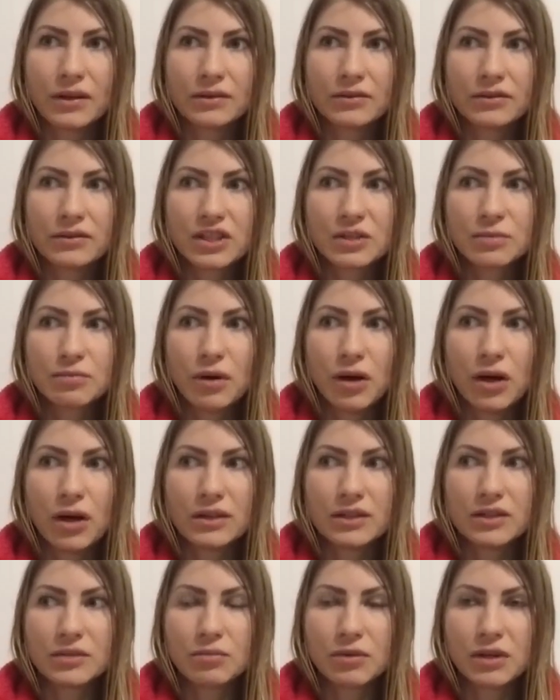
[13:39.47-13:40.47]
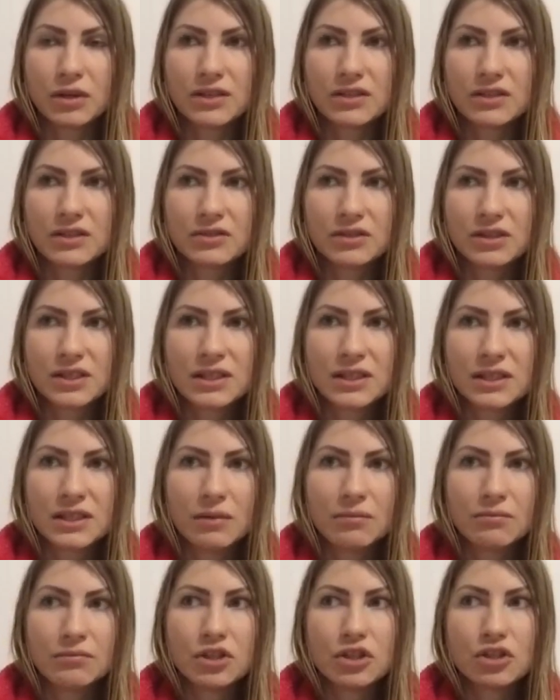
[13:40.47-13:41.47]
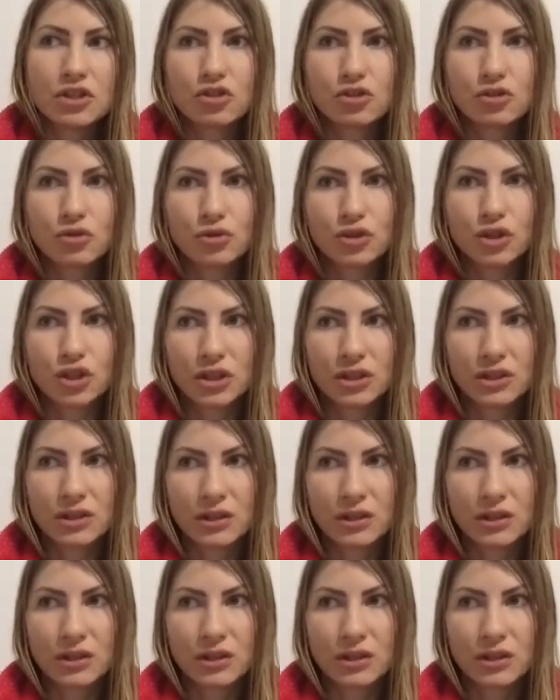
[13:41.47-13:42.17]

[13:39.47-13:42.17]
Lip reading: response, because there is some distortion,